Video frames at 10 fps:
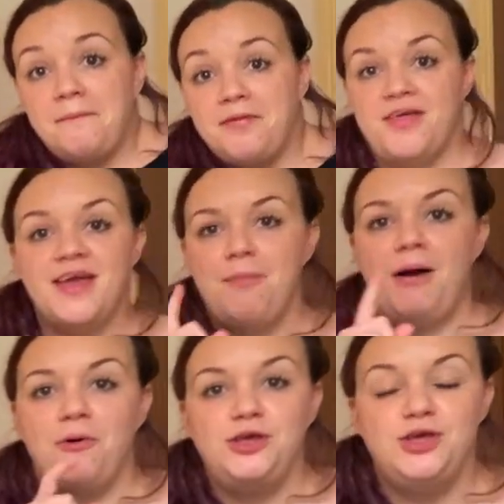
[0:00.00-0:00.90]
Think
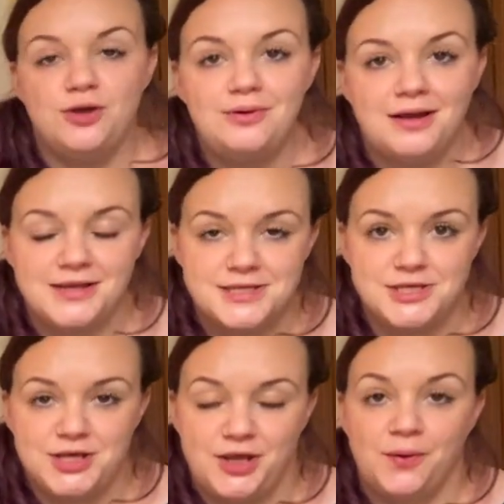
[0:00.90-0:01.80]
about what you liked to
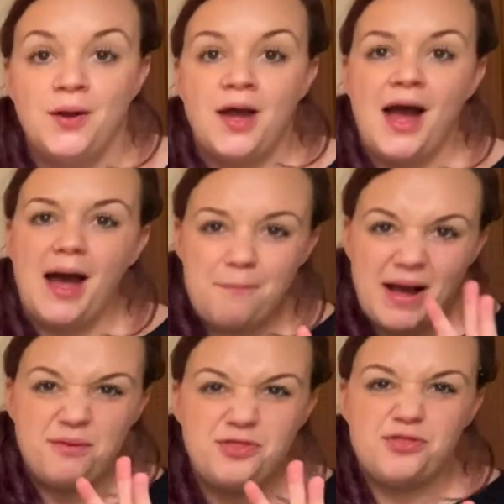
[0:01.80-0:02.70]
do
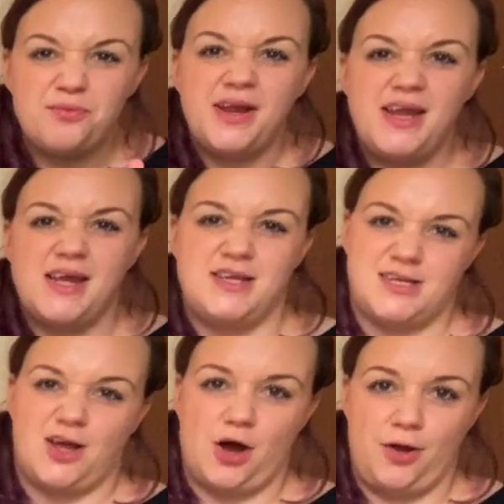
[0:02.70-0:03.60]
about 3 years
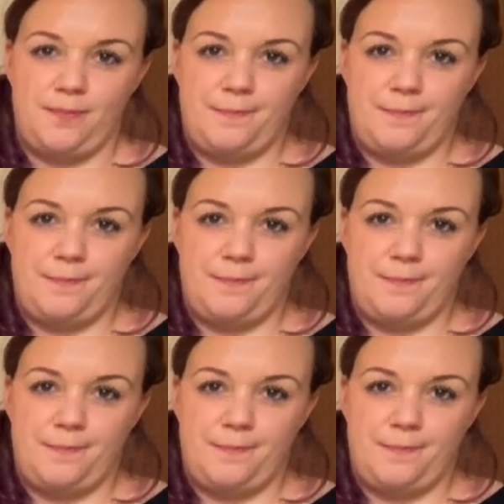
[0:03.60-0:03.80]
ago.